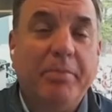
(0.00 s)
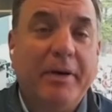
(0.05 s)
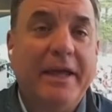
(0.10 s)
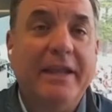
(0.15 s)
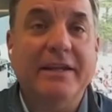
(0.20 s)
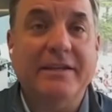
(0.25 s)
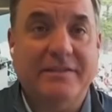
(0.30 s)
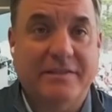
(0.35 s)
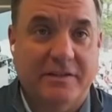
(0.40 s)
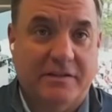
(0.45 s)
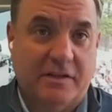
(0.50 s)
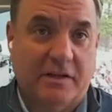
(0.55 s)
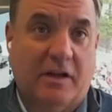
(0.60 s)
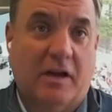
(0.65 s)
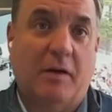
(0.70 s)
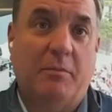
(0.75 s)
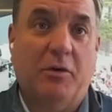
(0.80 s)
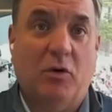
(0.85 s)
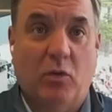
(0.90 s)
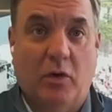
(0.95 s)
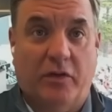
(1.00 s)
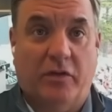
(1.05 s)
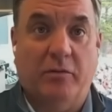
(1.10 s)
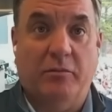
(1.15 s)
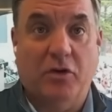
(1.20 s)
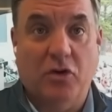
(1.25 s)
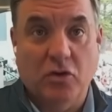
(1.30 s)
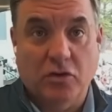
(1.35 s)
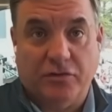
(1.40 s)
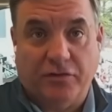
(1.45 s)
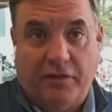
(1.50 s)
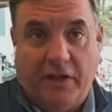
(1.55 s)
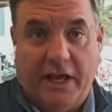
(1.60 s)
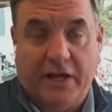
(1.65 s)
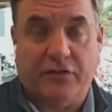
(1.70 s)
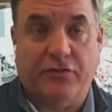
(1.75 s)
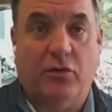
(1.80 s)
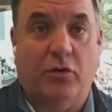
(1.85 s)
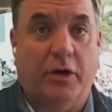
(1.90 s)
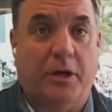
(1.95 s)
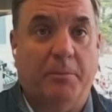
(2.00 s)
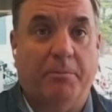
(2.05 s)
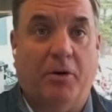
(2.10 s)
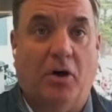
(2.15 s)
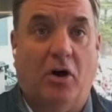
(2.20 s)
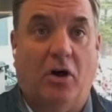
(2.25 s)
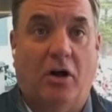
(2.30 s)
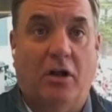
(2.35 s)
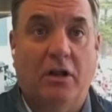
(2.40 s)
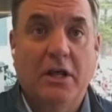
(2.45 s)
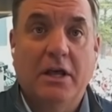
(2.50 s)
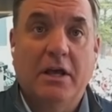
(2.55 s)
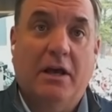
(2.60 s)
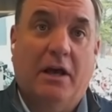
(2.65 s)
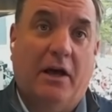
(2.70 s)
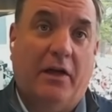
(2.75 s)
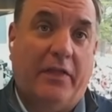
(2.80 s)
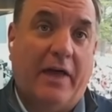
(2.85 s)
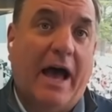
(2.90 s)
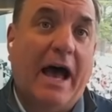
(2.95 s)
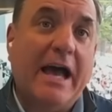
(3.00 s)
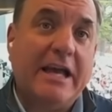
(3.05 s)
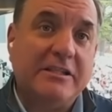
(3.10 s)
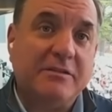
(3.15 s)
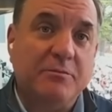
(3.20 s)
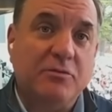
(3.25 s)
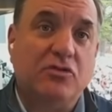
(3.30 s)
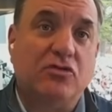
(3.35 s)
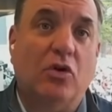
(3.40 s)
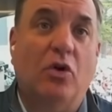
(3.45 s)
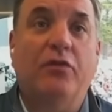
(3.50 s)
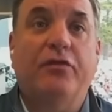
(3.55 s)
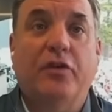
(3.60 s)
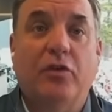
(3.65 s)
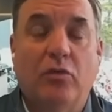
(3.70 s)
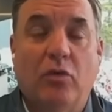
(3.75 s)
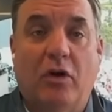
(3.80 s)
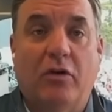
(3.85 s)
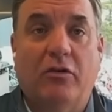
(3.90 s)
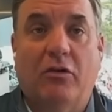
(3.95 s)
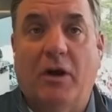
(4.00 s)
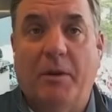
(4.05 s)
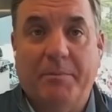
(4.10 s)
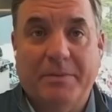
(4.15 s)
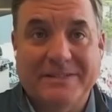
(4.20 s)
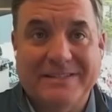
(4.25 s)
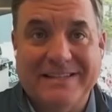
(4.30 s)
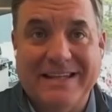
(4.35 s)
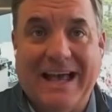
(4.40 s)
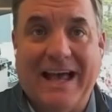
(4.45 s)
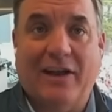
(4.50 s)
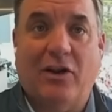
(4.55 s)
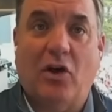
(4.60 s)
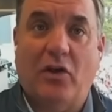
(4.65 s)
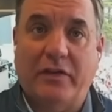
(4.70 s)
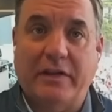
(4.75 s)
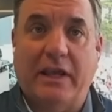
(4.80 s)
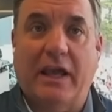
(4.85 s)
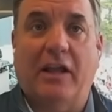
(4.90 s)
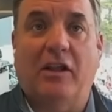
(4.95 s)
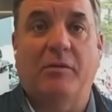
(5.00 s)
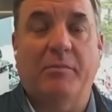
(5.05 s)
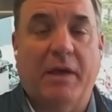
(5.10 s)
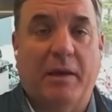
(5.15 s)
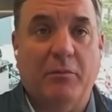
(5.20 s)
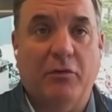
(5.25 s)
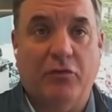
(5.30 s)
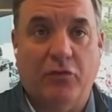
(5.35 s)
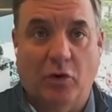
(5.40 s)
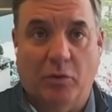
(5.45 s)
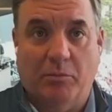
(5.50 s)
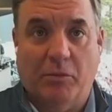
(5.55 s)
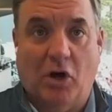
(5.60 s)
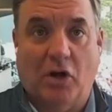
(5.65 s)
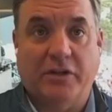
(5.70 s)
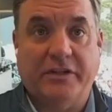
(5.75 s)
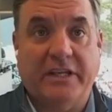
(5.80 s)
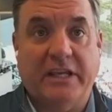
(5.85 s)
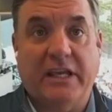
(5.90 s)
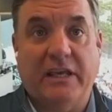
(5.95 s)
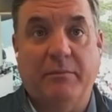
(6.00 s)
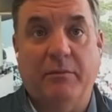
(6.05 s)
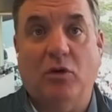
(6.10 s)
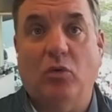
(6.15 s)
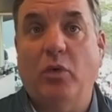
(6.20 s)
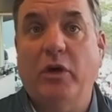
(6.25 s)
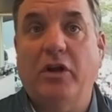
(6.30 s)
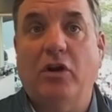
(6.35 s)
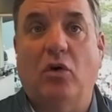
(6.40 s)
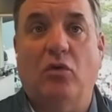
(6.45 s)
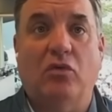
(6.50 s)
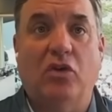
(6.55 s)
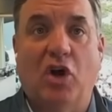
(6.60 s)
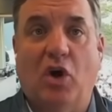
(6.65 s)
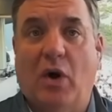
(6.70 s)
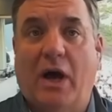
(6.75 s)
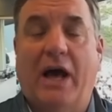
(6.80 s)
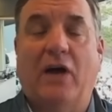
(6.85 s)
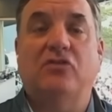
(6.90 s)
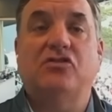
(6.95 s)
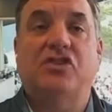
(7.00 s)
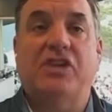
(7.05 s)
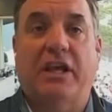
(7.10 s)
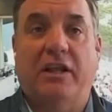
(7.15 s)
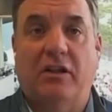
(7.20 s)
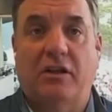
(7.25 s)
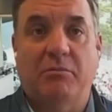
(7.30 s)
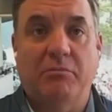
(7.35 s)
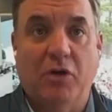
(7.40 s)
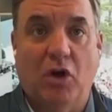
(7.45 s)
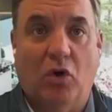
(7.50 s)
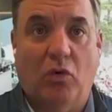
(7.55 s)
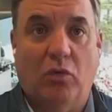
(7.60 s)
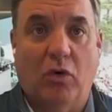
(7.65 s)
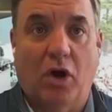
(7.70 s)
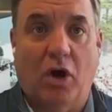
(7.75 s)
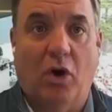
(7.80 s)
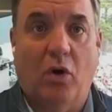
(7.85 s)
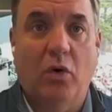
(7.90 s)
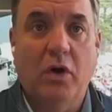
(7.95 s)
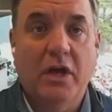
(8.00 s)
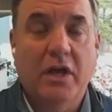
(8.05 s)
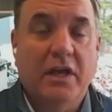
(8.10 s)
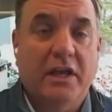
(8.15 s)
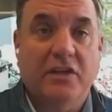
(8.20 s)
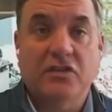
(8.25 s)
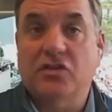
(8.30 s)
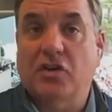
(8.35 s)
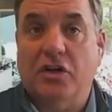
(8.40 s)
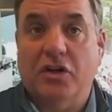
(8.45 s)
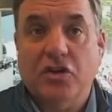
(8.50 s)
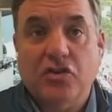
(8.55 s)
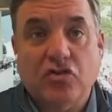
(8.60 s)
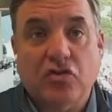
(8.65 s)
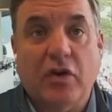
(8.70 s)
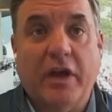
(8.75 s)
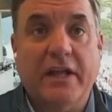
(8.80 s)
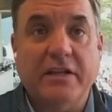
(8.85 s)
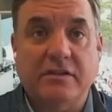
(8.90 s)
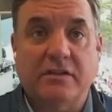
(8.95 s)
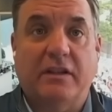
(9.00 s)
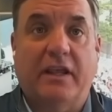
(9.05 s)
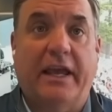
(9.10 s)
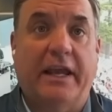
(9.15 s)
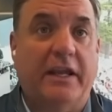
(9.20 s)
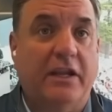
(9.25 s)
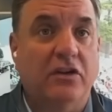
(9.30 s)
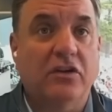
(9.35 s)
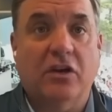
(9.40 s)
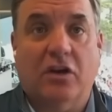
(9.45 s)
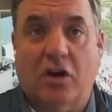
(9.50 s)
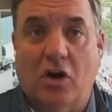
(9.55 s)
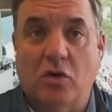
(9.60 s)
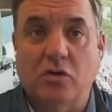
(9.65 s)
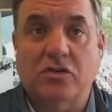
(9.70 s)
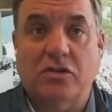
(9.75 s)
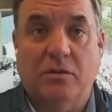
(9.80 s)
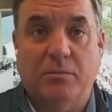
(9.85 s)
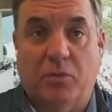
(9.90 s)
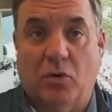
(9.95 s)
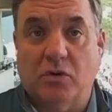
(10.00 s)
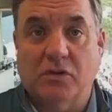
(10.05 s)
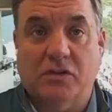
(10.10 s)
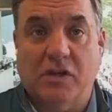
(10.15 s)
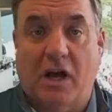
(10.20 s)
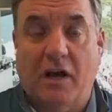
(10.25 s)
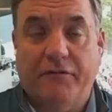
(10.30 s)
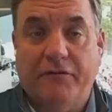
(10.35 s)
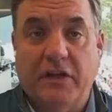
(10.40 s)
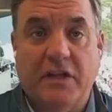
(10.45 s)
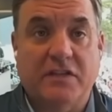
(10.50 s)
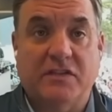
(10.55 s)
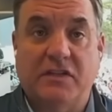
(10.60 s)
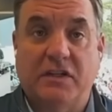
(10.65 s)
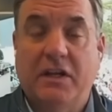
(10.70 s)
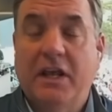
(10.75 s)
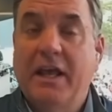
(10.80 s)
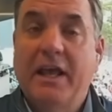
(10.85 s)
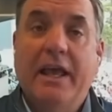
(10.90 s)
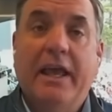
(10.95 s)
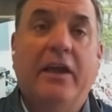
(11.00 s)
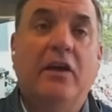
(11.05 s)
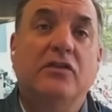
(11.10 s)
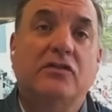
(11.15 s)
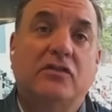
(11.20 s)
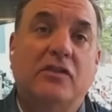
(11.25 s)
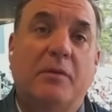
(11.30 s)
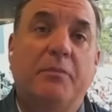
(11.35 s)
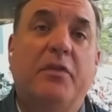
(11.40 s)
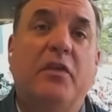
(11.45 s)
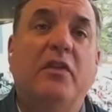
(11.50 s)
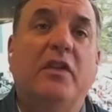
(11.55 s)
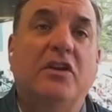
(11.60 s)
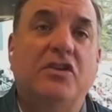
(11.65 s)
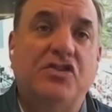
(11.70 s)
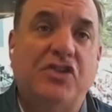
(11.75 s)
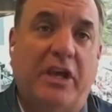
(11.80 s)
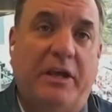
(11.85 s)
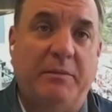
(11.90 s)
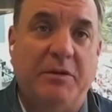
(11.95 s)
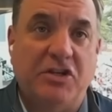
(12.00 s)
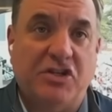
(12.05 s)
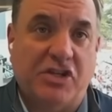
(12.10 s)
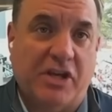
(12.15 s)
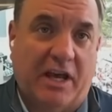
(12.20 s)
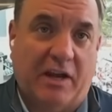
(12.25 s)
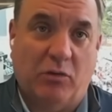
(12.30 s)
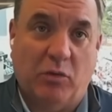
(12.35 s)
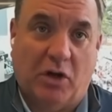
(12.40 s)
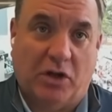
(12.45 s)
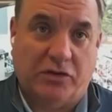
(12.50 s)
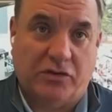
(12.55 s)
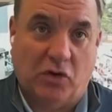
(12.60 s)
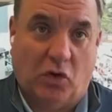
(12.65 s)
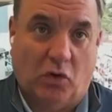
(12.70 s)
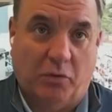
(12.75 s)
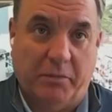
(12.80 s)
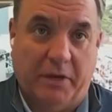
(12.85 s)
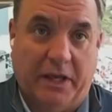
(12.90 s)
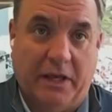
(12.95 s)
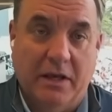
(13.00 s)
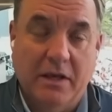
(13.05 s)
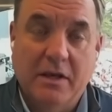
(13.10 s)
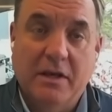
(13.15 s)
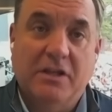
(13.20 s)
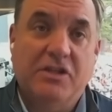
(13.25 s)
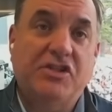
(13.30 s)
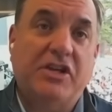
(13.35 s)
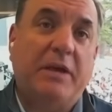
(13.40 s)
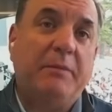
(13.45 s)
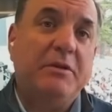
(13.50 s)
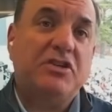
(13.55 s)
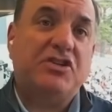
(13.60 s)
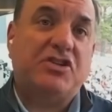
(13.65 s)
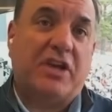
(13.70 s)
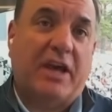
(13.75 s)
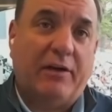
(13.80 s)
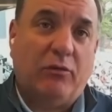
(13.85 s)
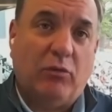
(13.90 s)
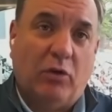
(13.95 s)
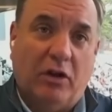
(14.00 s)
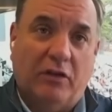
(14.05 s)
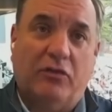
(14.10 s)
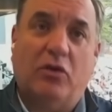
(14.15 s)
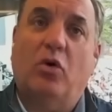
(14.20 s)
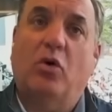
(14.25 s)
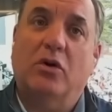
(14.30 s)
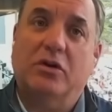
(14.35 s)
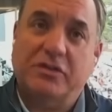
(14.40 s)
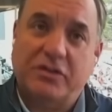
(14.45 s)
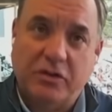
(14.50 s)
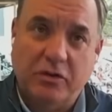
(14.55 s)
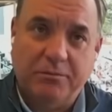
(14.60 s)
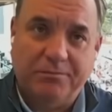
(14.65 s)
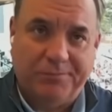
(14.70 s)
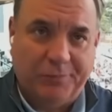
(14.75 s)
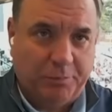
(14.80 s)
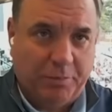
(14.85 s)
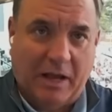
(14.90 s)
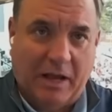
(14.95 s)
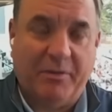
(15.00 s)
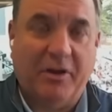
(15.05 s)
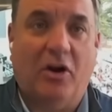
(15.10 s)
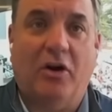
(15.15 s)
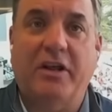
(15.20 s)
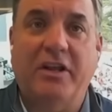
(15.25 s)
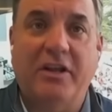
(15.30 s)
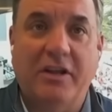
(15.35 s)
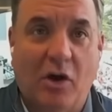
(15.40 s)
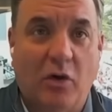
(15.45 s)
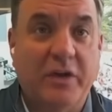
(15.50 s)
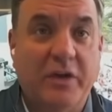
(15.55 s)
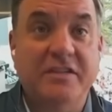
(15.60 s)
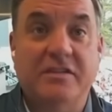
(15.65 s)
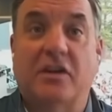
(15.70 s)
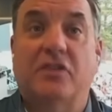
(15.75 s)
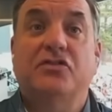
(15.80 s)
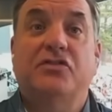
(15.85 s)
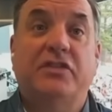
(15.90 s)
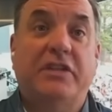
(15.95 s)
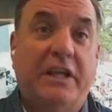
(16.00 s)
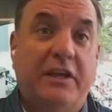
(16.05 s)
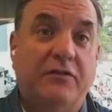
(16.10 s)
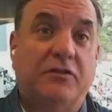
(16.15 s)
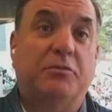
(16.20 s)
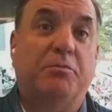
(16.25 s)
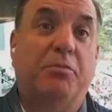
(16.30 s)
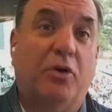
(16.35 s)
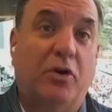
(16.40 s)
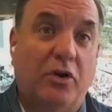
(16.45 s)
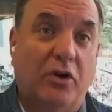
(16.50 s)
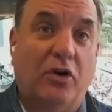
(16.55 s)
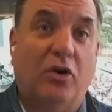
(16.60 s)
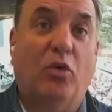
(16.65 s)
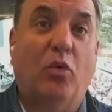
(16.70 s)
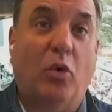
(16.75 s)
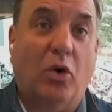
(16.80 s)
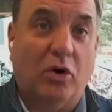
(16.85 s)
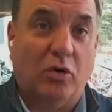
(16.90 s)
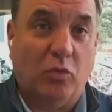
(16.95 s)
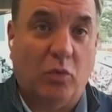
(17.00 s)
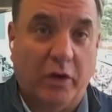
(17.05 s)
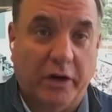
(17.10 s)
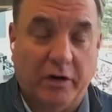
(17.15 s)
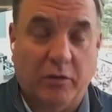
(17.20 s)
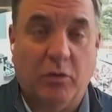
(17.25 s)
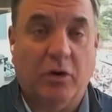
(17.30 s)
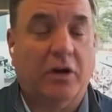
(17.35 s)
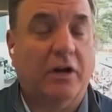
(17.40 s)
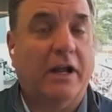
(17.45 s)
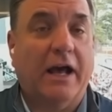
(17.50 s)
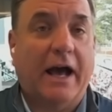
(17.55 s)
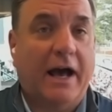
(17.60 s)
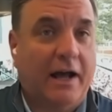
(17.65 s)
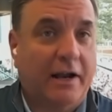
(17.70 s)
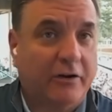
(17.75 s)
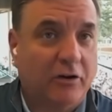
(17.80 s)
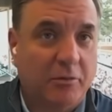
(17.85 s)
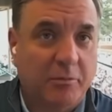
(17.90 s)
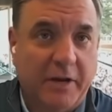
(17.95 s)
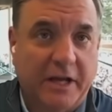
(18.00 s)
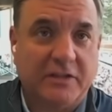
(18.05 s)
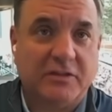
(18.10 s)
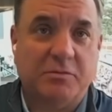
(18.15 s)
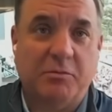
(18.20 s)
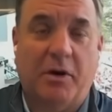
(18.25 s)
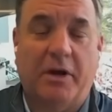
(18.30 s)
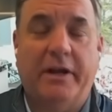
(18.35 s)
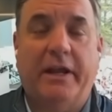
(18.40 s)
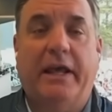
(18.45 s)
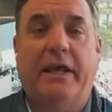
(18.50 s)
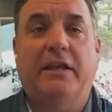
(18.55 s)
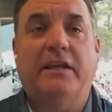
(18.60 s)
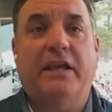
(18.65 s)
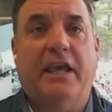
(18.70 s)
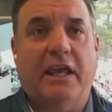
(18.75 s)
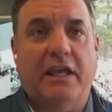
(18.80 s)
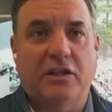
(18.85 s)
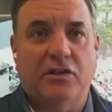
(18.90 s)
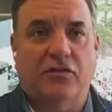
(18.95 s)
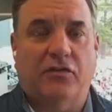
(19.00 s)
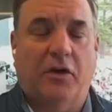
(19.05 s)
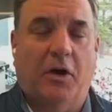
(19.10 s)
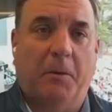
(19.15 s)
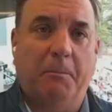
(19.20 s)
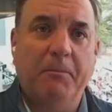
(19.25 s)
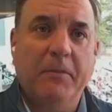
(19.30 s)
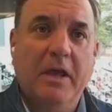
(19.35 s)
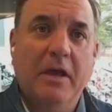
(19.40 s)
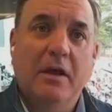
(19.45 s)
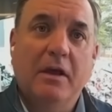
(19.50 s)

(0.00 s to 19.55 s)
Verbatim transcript: Penix isn't coming with a Newsflash for you, Paul. Uh, the Heisman Trophy runner up is not on the Alabama football team, and we don't know how Jalen Milroe is going to translate into Coach DeBoer's offense. And here's something that Jamie Chadwell told me Jamie Chadwell, of course, you, you probably already know he's our Steve Spurrier Award winner. We're going to honor him next Monday in Gainesville.